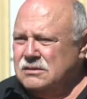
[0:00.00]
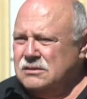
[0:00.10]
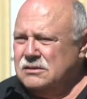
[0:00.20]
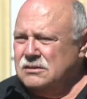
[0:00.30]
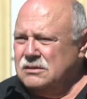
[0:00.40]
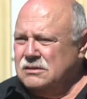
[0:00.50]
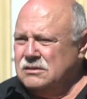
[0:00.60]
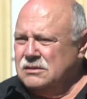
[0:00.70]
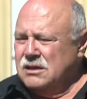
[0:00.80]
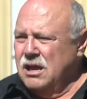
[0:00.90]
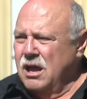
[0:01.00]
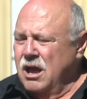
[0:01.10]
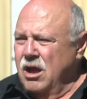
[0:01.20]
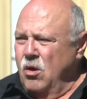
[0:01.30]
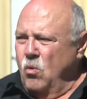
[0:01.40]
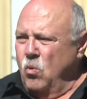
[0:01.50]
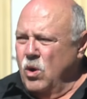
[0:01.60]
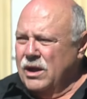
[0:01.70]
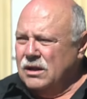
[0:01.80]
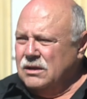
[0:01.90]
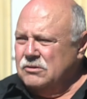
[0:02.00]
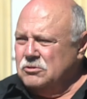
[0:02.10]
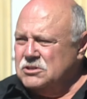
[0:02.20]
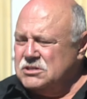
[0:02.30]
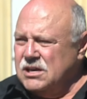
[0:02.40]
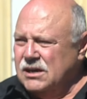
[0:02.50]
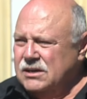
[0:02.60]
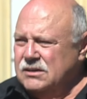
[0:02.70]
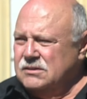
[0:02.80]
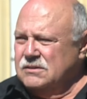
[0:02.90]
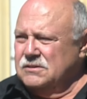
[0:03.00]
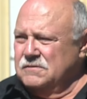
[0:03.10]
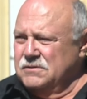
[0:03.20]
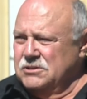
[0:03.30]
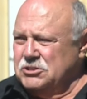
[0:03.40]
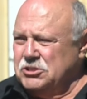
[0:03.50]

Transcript: in the area, like Kevin Meader. It was kind of a